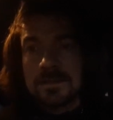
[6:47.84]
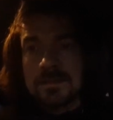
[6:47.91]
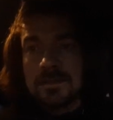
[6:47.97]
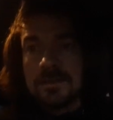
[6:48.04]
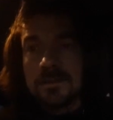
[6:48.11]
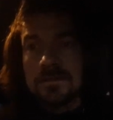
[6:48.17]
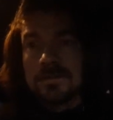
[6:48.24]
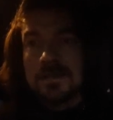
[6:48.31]

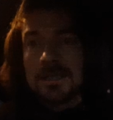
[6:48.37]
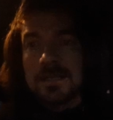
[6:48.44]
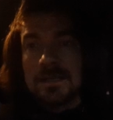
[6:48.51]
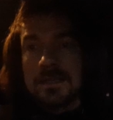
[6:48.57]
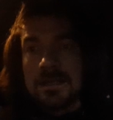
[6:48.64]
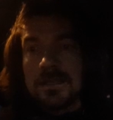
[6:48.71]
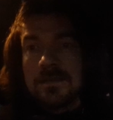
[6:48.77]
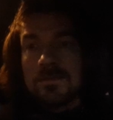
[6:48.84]
You know,
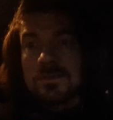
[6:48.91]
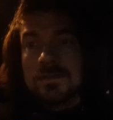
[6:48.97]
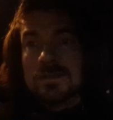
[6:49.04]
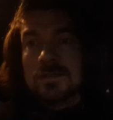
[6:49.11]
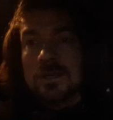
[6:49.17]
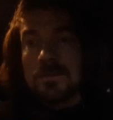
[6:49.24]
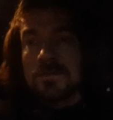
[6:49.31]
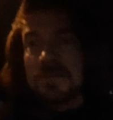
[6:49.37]
if you
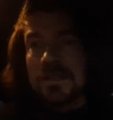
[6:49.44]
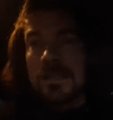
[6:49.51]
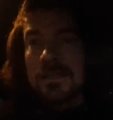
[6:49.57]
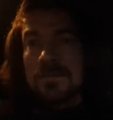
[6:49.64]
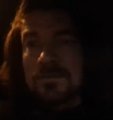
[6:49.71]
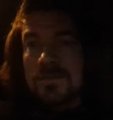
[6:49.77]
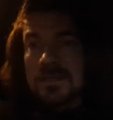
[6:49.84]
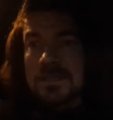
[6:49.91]
stop
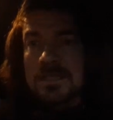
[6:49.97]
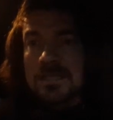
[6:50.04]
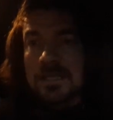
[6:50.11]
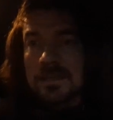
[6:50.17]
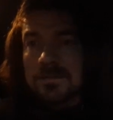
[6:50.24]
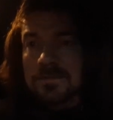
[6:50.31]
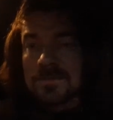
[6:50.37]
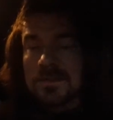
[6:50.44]
thinking for
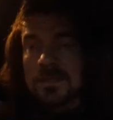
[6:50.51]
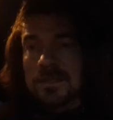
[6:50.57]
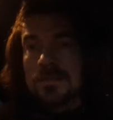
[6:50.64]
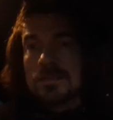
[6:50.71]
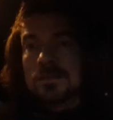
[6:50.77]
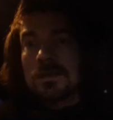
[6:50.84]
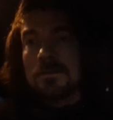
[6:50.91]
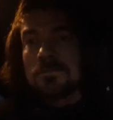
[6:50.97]
yourself,
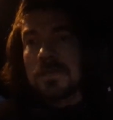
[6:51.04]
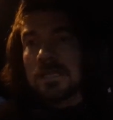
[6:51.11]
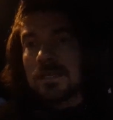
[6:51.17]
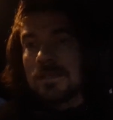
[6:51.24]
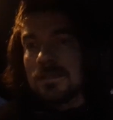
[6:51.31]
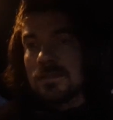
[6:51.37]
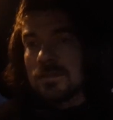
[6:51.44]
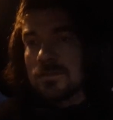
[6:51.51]
stop
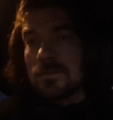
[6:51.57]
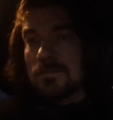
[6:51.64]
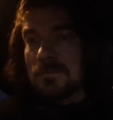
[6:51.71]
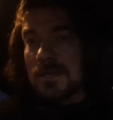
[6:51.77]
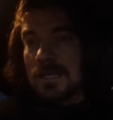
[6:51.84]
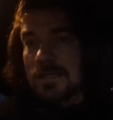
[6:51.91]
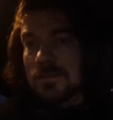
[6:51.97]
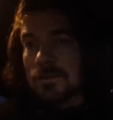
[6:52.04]
making your own
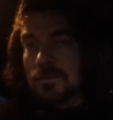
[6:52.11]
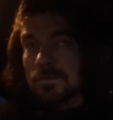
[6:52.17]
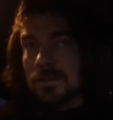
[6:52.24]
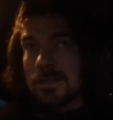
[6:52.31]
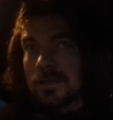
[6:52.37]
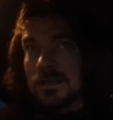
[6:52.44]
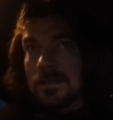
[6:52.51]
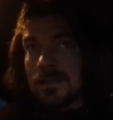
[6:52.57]
mind up,
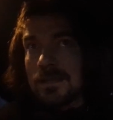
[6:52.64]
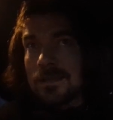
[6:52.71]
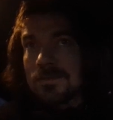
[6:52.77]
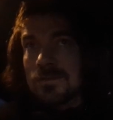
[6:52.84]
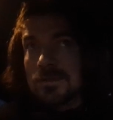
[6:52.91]
and